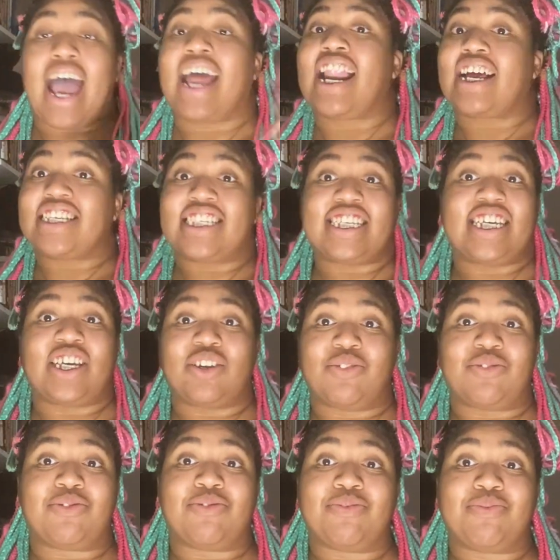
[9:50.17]
And I'll see
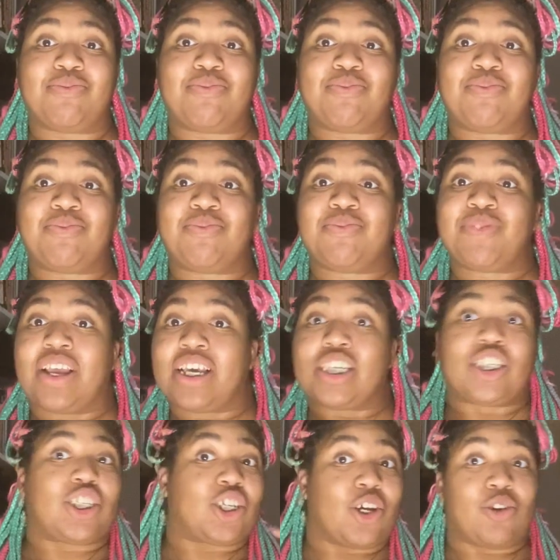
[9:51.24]
you
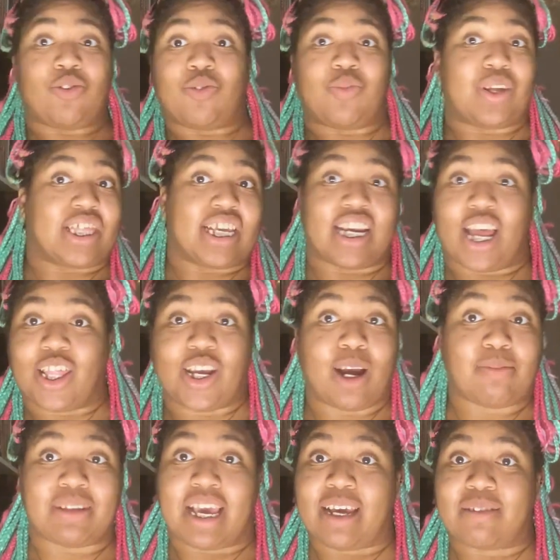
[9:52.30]
soon with another
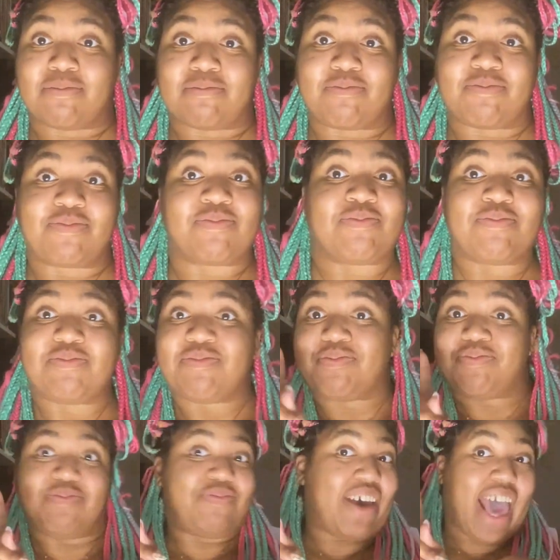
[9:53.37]
update.
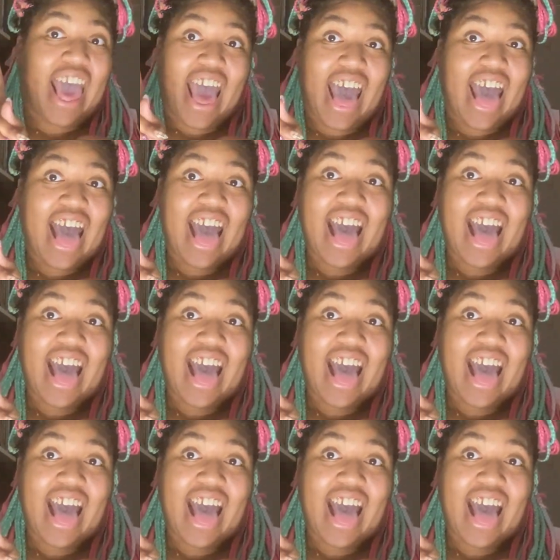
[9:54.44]
Bye.